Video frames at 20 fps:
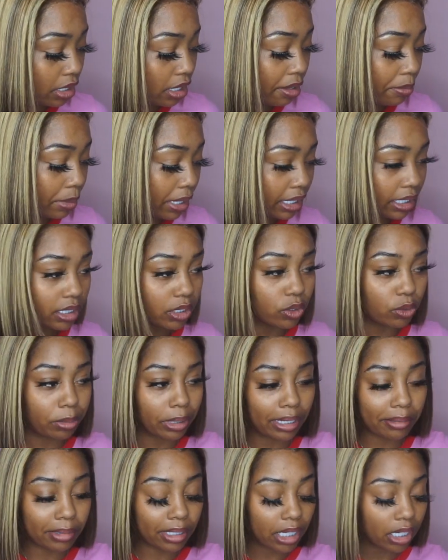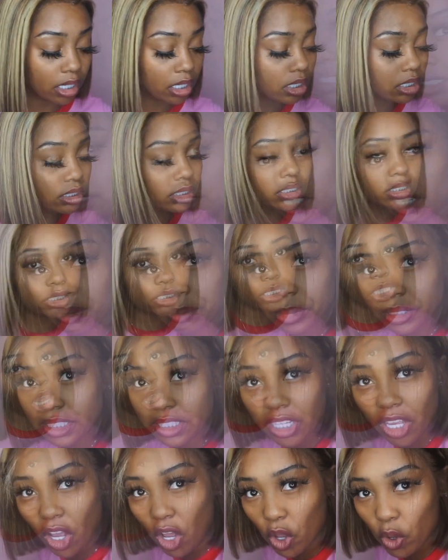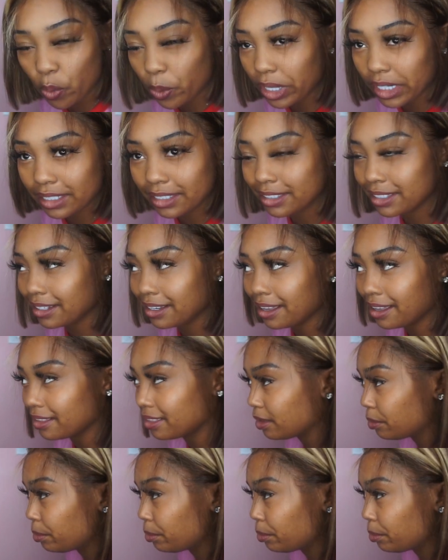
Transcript: come back and do baby hairs. Step is always to cut the